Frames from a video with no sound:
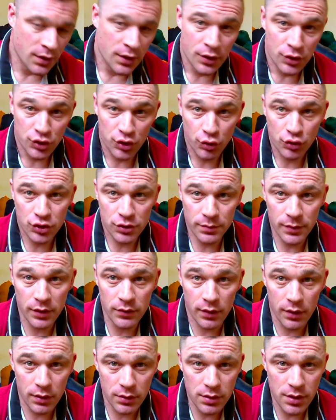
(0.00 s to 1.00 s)
So
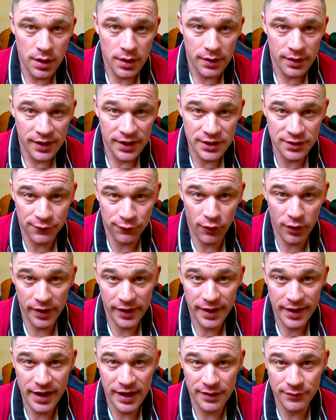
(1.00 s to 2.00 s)
tomorrow is
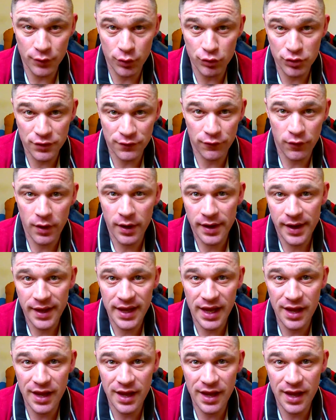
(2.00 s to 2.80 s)
Friday, and of course Friday,